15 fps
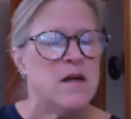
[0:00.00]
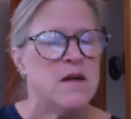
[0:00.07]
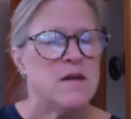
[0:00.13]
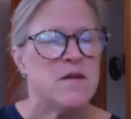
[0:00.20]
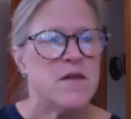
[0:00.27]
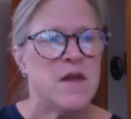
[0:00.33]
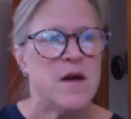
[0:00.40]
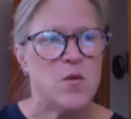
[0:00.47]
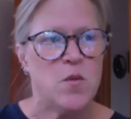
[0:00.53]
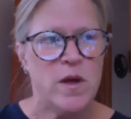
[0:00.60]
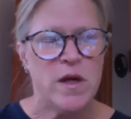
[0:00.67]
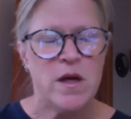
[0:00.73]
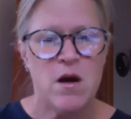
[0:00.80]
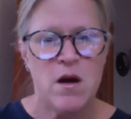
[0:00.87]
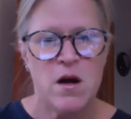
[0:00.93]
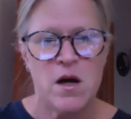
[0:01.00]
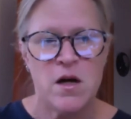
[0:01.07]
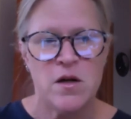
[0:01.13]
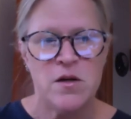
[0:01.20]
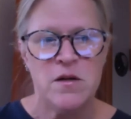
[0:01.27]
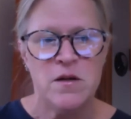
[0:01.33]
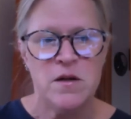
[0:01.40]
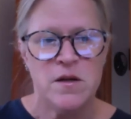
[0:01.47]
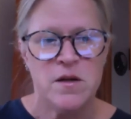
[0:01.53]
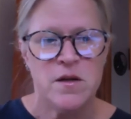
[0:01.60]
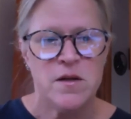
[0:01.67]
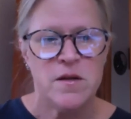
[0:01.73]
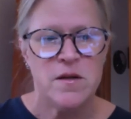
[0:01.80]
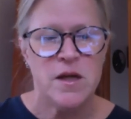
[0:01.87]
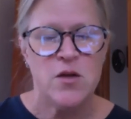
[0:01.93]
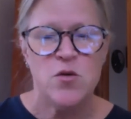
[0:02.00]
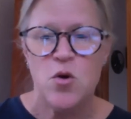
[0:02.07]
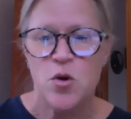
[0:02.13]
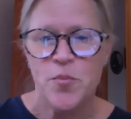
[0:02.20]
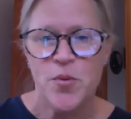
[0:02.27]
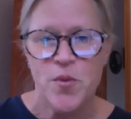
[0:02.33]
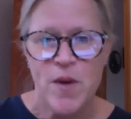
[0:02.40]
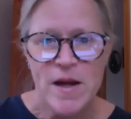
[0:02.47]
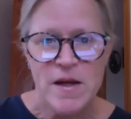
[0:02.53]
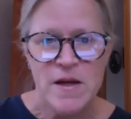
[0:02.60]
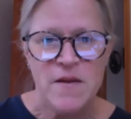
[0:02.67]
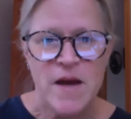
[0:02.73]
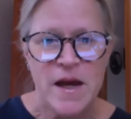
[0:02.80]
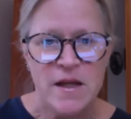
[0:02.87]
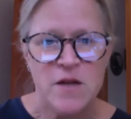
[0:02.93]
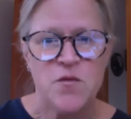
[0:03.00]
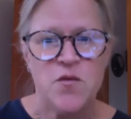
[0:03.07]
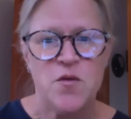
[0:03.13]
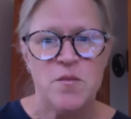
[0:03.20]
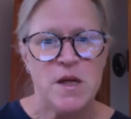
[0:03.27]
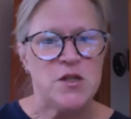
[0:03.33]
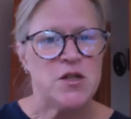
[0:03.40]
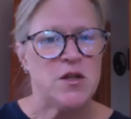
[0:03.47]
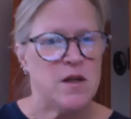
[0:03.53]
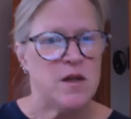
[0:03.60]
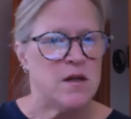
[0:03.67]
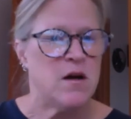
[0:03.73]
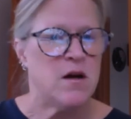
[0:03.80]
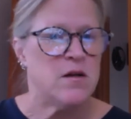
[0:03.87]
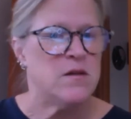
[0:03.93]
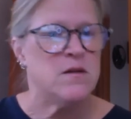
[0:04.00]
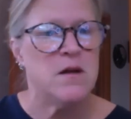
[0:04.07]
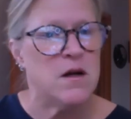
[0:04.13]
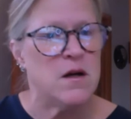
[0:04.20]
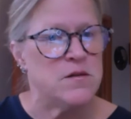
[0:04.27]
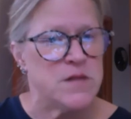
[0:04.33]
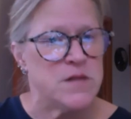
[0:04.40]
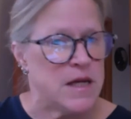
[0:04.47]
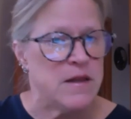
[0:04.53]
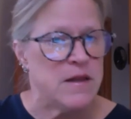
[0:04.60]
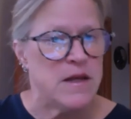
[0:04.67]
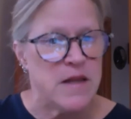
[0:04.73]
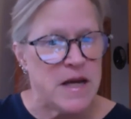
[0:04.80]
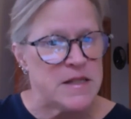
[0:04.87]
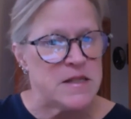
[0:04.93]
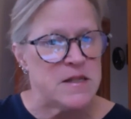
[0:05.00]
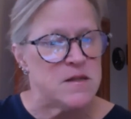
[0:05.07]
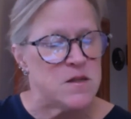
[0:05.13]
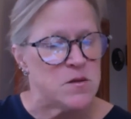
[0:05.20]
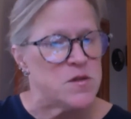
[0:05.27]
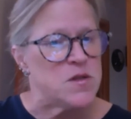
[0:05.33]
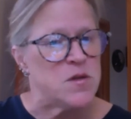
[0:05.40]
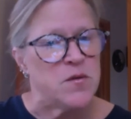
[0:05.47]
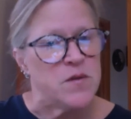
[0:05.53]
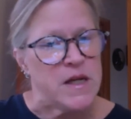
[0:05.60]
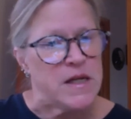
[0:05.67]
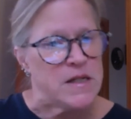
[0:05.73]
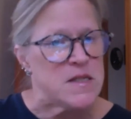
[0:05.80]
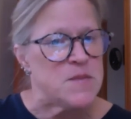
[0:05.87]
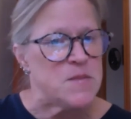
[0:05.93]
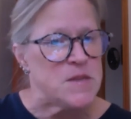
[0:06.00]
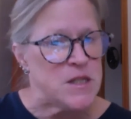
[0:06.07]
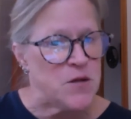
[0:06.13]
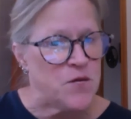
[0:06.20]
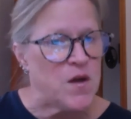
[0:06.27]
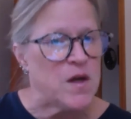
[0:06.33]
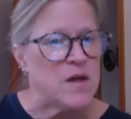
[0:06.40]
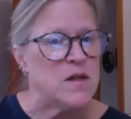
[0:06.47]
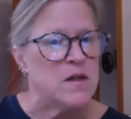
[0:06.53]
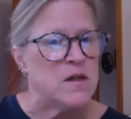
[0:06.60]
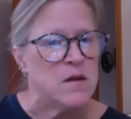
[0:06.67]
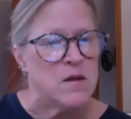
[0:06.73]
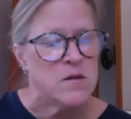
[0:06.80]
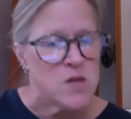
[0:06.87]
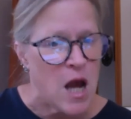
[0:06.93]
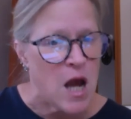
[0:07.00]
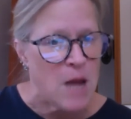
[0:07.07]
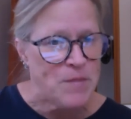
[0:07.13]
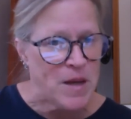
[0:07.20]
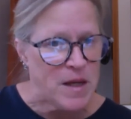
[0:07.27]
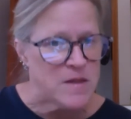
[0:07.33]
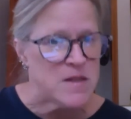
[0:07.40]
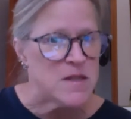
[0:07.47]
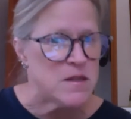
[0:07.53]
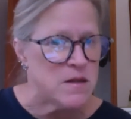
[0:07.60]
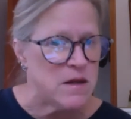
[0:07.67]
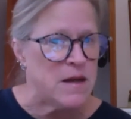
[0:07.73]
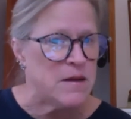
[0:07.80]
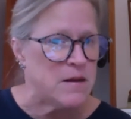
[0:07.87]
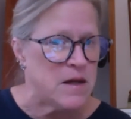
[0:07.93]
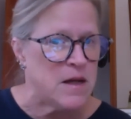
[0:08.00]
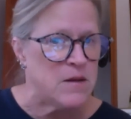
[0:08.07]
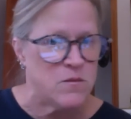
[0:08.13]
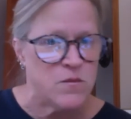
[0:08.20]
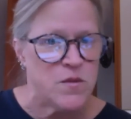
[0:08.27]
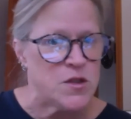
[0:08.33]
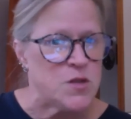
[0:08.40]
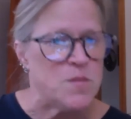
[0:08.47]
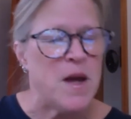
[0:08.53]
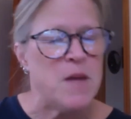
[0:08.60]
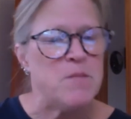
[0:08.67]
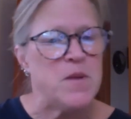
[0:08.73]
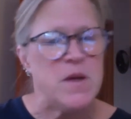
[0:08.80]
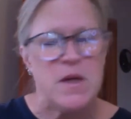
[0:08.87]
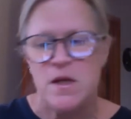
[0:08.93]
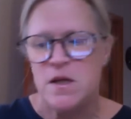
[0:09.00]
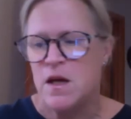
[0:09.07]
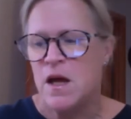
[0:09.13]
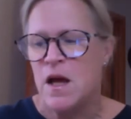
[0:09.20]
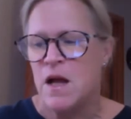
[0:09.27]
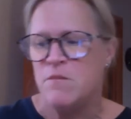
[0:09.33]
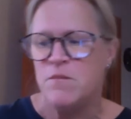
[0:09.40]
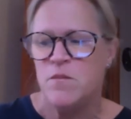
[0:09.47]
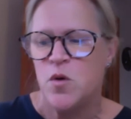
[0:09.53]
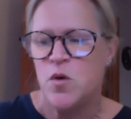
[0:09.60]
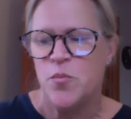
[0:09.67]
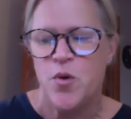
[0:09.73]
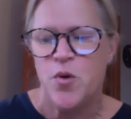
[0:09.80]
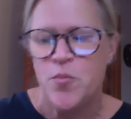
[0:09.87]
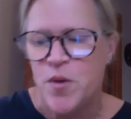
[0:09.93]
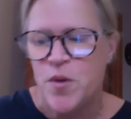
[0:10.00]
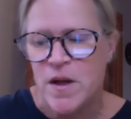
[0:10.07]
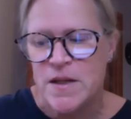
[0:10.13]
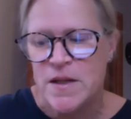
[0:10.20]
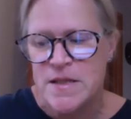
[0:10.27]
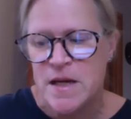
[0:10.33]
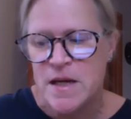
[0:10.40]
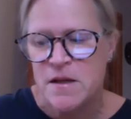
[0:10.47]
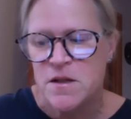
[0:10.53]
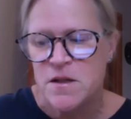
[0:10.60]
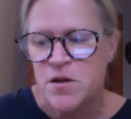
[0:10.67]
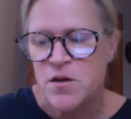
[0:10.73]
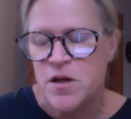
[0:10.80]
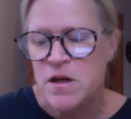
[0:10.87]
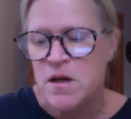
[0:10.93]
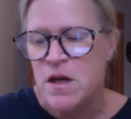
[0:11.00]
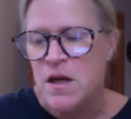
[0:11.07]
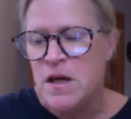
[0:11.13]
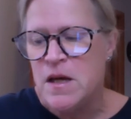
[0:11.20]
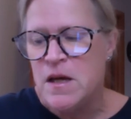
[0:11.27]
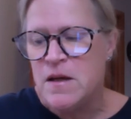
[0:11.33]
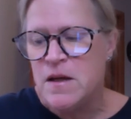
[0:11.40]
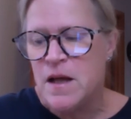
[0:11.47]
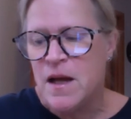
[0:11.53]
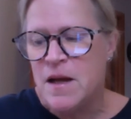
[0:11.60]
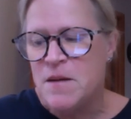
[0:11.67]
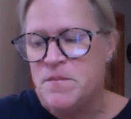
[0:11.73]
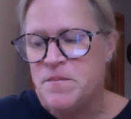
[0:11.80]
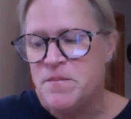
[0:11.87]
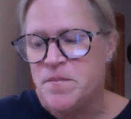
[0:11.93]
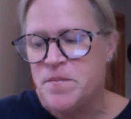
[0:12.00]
that we are incorporating that information in our, our daily lessons or certainly in specific topics at, at which might be um, more appropriate at secondary. Um,